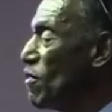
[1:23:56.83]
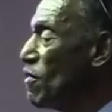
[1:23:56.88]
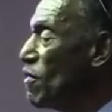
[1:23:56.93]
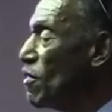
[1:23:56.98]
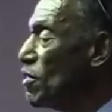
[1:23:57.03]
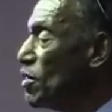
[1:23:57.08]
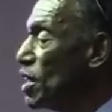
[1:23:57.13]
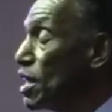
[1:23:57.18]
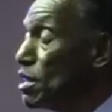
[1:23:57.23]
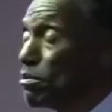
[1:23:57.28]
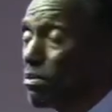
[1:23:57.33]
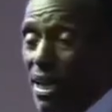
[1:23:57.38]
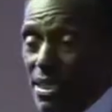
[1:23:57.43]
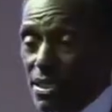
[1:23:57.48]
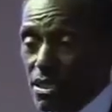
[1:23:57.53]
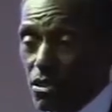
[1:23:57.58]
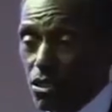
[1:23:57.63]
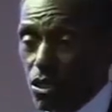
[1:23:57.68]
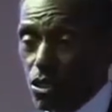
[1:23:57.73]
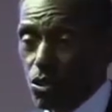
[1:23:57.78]
anybody know
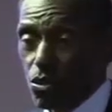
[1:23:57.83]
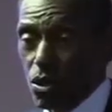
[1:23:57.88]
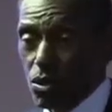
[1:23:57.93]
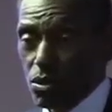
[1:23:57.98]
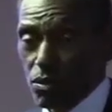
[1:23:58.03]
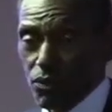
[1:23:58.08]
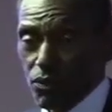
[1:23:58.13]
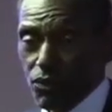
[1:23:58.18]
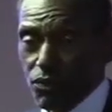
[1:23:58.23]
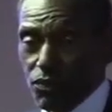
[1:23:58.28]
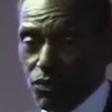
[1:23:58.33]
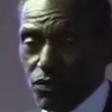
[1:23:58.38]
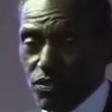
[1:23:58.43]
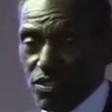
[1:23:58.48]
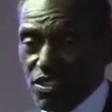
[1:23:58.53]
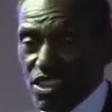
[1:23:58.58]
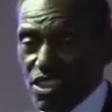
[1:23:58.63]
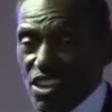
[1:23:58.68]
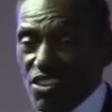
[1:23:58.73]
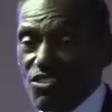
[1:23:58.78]
the quote?
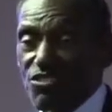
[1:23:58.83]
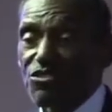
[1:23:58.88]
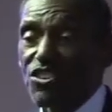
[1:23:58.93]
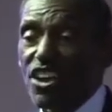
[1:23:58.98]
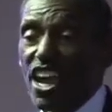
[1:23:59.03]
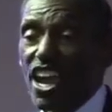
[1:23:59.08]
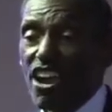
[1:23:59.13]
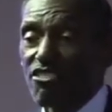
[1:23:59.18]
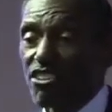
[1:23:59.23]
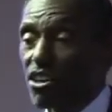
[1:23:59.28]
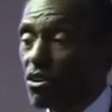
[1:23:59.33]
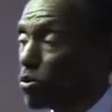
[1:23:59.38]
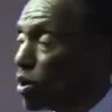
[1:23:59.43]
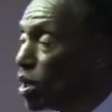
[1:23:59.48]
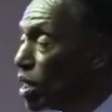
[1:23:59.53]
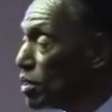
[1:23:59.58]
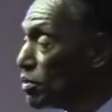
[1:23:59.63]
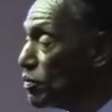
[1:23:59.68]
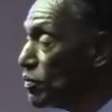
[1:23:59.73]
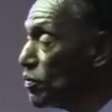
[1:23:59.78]
very what?
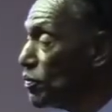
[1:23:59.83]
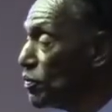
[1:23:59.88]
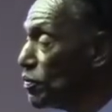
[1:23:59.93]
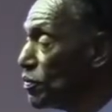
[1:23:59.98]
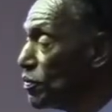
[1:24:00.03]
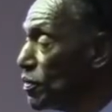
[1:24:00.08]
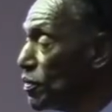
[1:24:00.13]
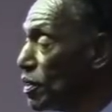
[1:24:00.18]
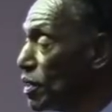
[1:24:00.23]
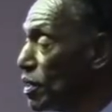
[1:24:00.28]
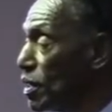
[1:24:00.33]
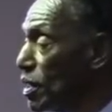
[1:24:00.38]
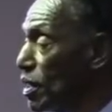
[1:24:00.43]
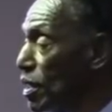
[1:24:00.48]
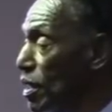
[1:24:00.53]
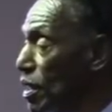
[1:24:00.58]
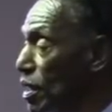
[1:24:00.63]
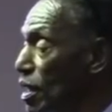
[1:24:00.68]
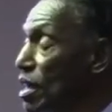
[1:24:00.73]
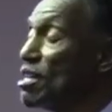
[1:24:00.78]

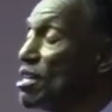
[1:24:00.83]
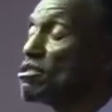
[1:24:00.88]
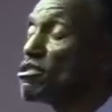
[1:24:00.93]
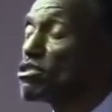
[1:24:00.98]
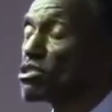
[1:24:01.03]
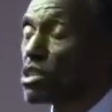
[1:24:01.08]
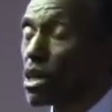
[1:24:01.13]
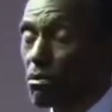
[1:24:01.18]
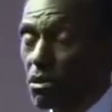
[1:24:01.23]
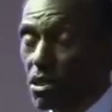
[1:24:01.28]
Similar